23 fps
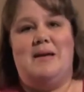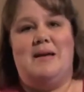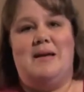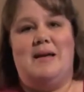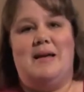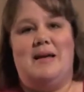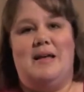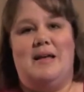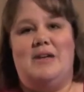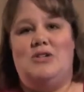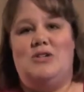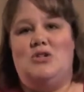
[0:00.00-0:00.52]

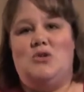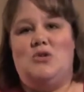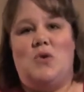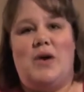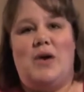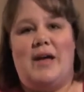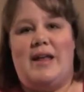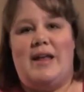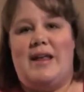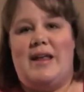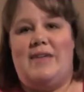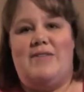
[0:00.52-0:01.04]
enjoy
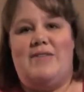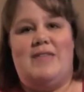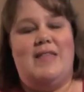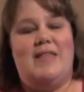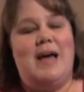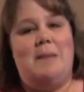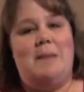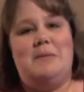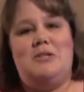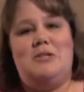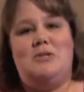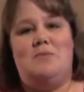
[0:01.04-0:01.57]
it even
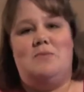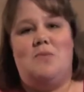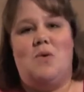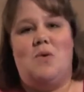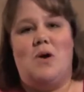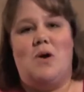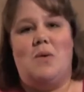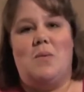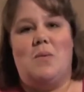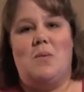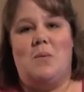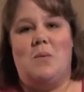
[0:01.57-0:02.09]
that much
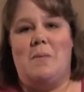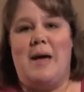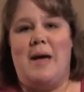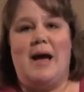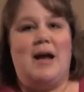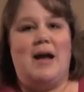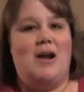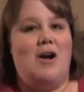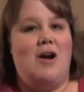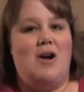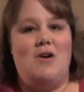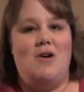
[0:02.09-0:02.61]
more when we're back
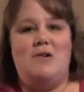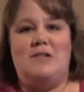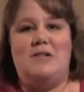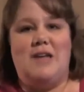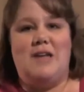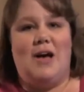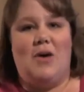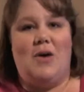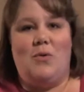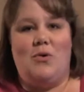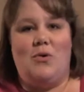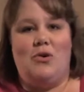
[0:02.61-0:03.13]
in our
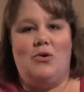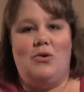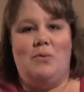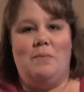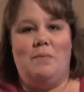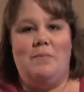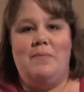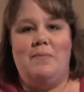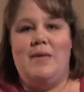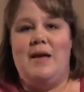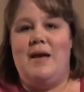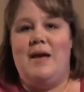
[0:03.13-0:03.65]
hotel room
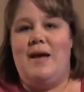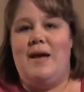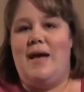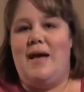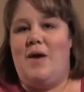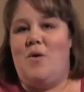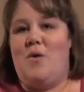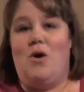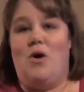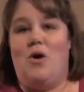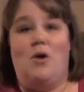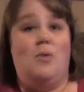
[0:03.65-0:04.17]

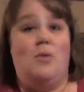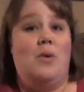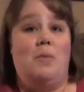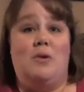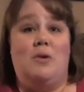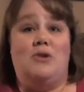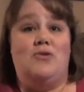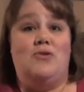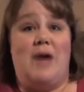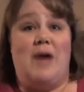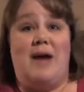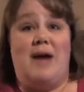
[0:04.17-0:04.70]
or when we're
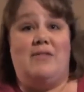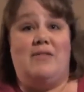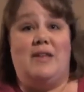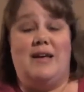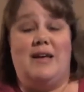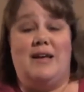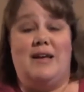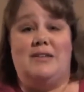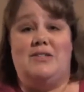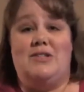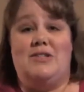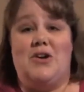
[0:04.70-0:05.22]

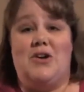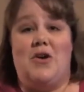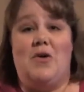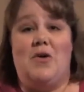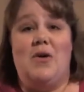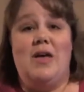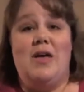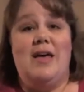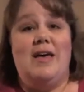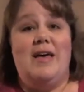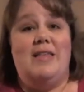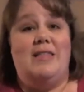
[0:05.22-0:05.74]
traveling. So
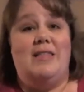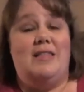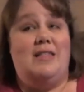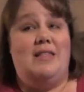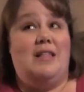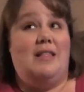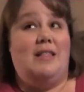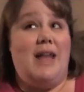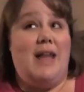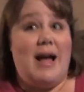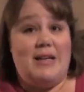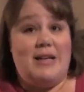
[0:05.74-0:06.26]

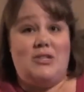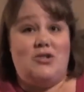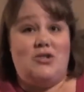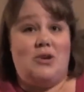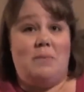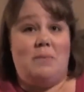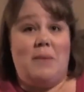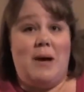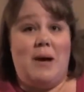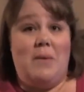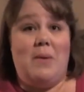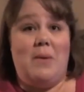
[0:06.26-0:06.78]
the last
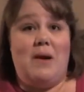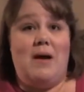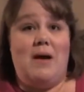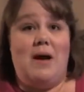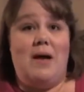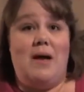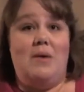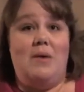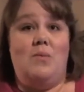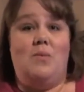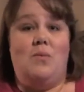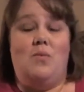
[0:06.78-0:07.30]
trip I went
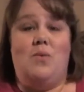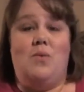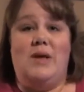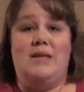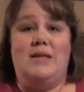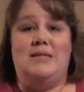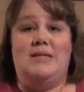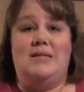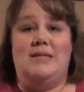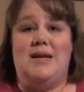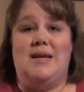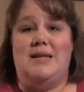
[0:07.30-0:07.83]
on, we
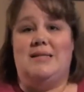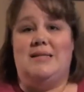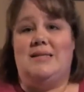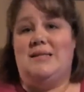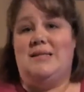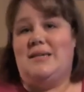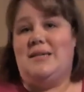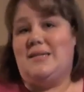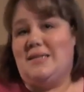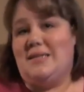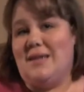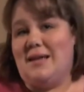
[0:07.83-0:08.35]
stayed
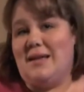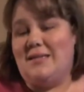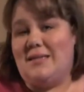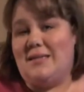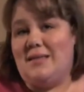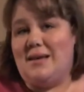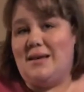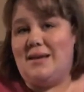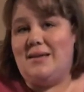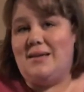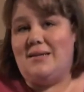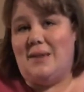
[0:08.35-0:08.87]
6 nights at
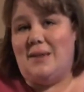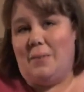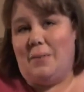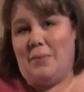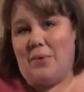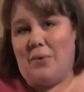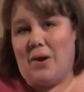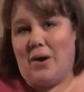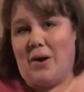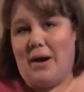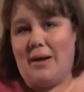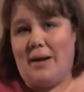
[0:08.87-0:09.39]
the
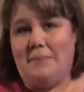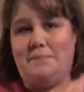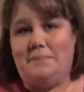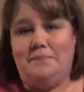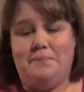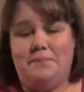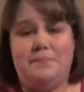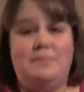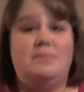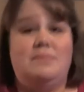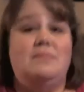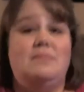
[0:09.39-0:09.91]
Contemporary,
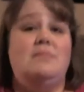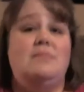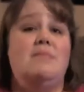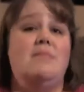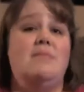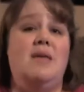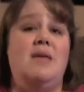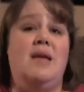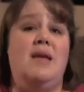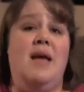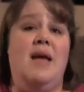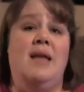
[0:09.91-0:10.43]

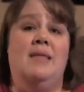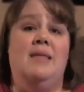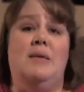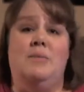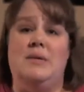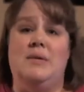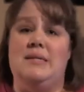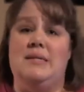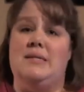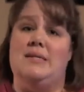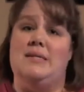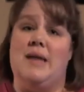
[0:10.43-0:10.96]
and then
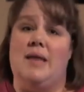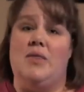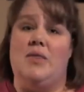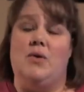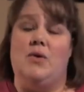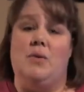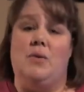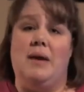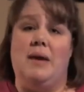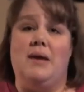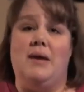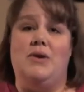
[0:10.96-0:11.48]
we stayed the
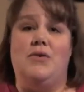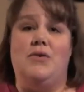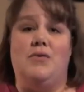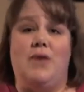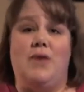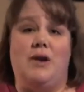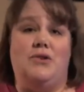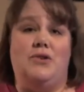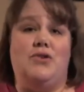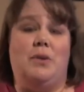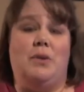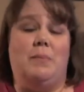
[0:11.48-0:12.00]
remainder of
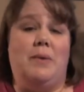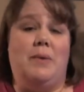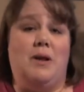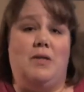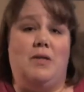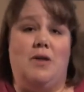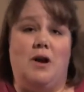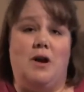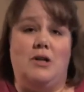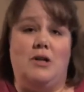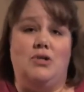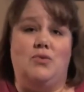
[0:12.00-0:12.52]
our trip in a
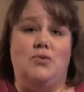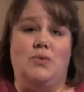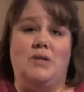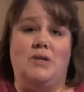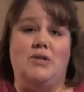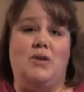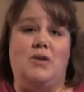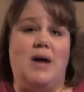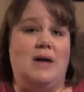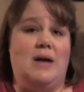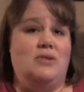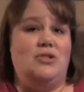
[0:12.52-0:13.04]
large
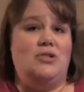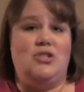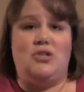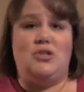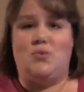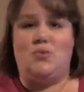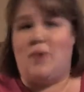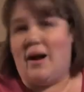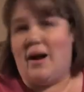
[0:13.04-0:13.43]
rental house just right